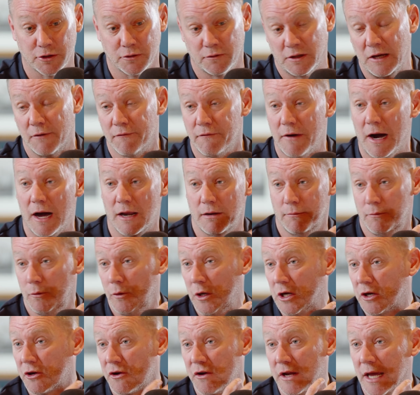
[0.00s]
of the environment we
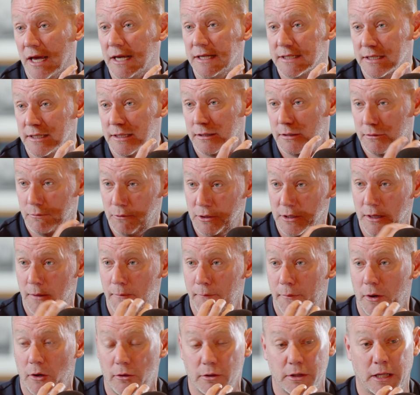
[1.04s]
created within
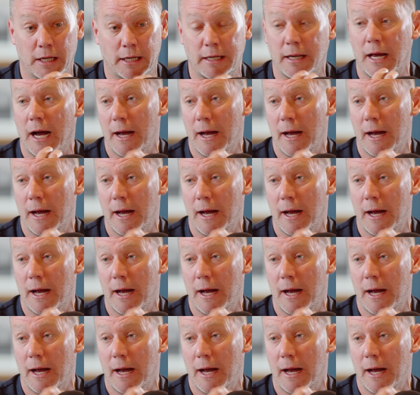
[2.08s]
both areas.